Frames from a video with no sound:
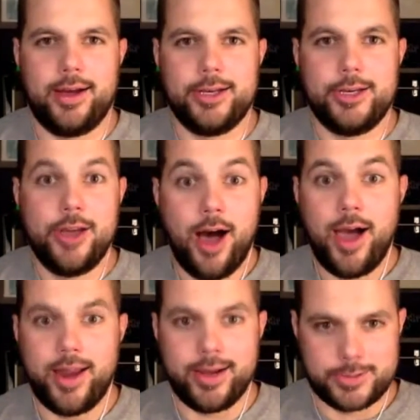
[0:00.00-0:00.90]

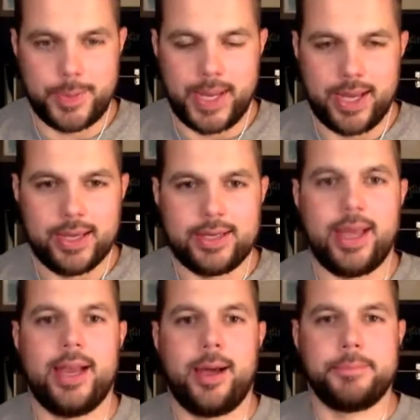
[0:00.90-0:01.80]
not expand.
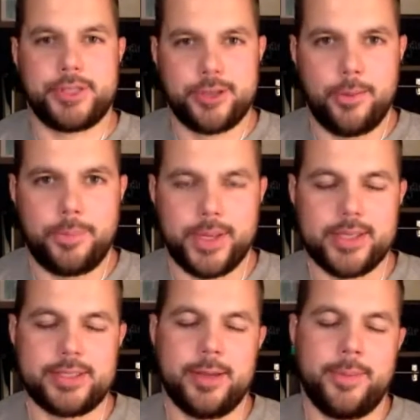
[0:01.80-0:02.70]
And I'm so
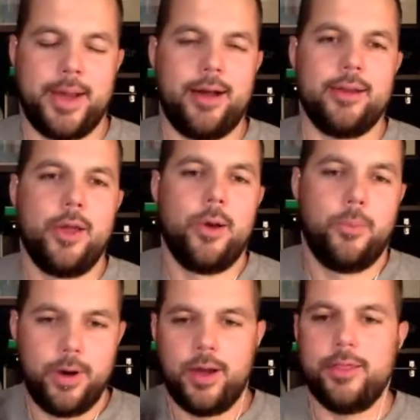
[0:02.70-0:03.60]
pissed about
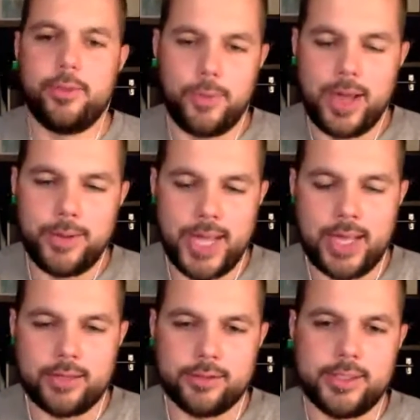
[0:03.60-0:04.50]
one, the way we
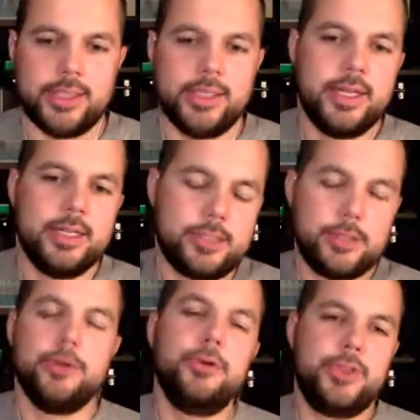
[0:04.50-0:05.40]
handled it,
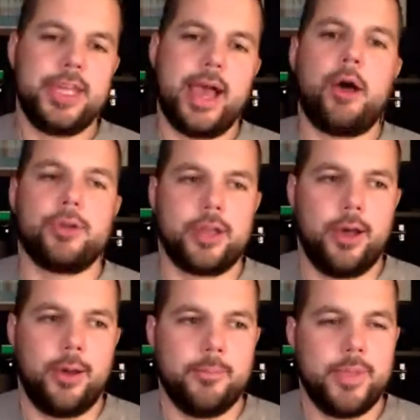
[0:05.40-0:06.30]
two, the
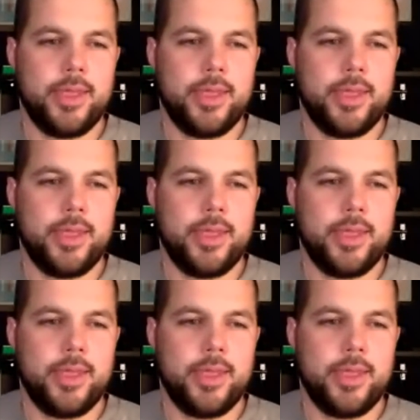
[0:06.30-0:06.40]
outcome.